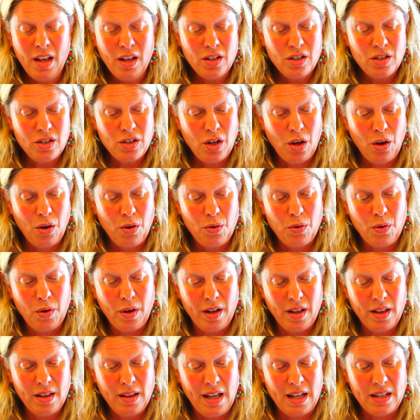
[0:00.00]
So
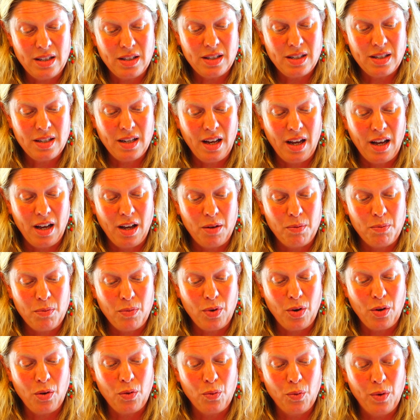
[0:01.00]
let's
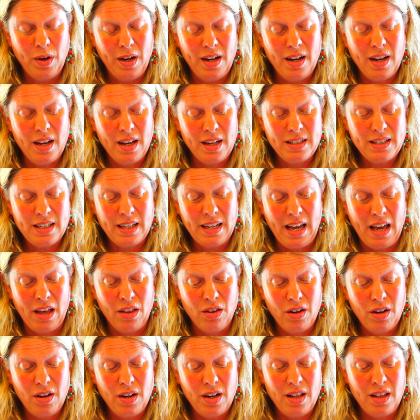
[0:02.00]
read
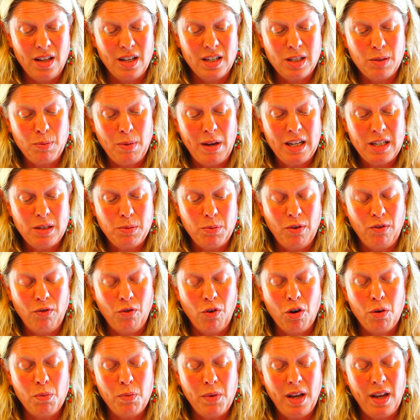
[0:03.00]
together in the space
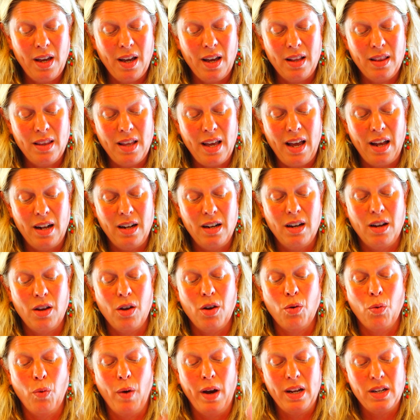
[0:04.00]
before me, and then
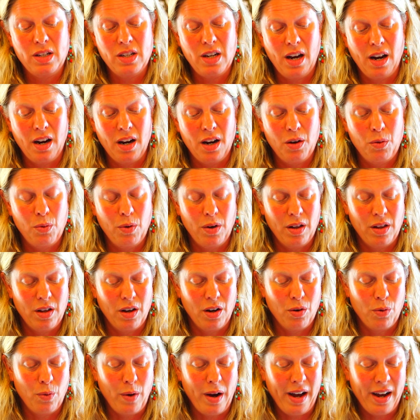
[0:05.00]
white Tara will
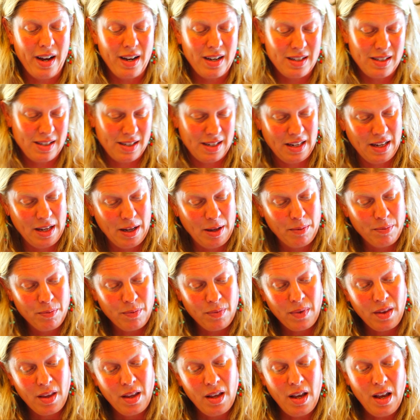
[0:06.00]
arise.
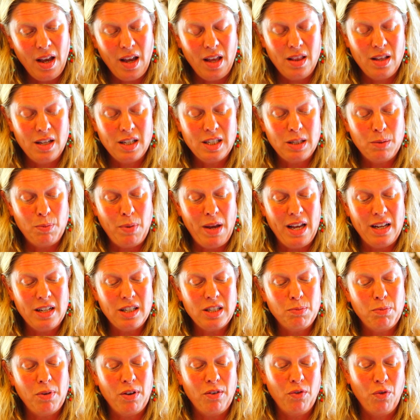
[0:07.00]
In the
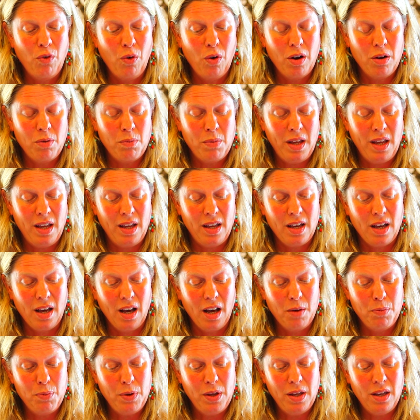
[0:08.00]
space before me
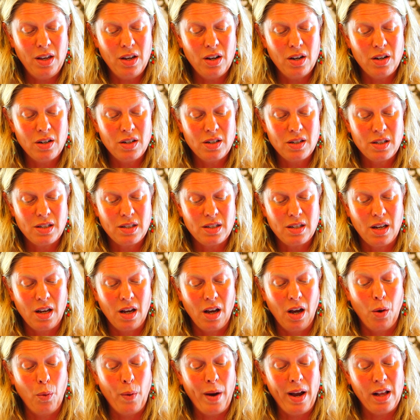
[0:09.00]
appears
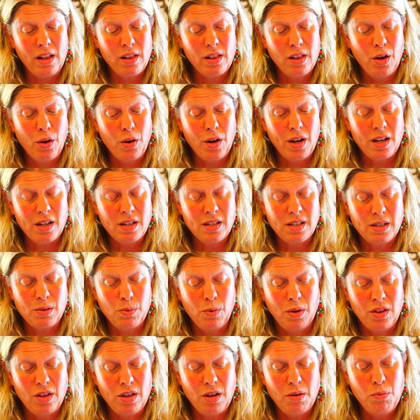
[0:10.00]
a white lotus
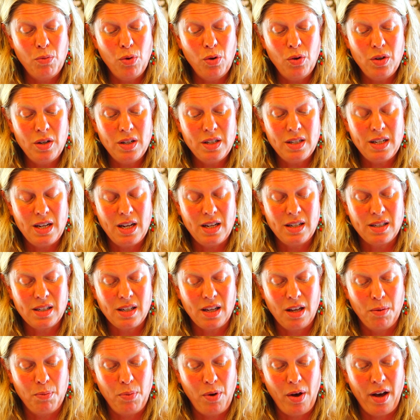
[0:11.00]
with a moon disk
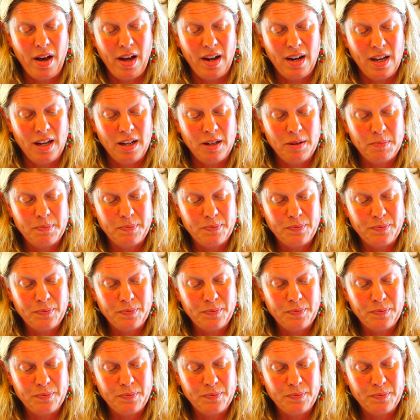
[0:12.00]
upon it.